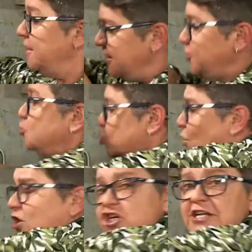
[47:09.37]
Then you
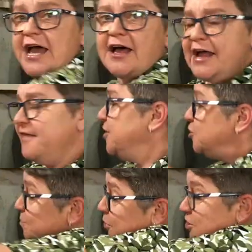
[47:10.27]
squash it down and then
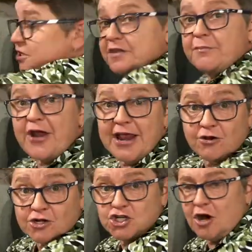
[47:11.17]
you put the bran
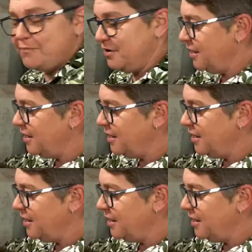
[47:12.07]
on top.